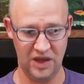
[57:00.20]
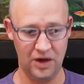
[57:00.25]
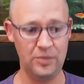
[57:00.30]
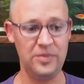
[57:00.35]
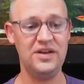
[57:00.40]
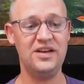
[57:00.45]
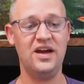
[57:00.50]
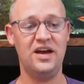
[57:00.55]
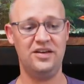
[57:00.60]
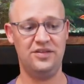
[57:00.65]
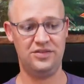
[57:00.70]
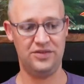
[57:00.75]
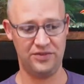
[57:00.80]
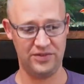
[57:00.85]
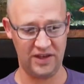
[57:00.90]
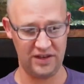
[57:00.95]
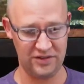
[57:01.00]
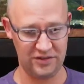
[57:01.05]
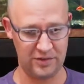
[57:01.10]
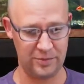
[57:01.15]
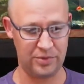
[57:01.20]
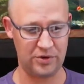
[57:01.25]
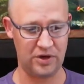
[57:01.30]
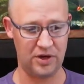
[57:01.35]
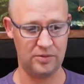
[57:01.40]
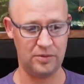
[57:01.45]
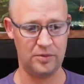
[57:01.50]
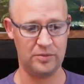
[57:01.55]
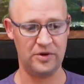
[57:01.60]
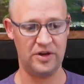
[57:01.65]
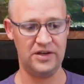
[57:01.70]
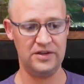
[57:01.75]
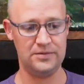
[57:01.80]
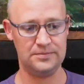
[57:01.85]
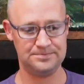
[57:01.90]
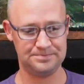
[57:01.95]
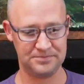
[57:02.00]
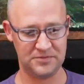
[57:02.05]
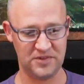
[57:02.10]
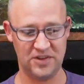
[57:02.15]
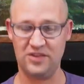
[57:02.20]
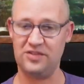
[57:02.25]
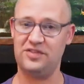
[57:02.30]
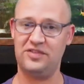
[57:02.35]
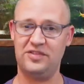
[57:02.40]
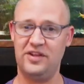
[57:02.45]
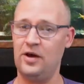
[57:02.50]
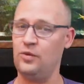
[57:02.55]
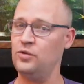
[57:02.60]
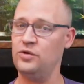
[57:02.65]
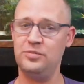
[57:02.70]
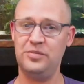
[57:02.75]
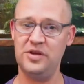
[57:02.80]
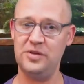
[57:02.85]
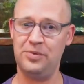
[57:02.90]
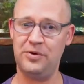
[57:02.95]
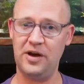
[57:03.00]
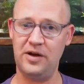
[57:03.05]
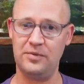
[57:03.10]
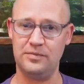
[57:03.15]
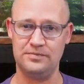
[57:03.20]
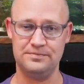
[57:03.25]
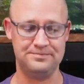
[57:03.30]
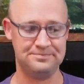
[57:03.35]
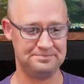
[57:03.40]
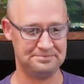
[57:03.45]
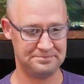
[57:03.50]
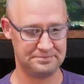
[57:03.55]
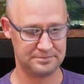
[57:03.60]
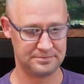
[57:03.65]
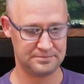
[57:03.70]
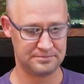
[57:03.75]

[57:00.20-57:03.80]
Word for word: that would be nice if that's the problem, right? Because that wouldn't be a problem.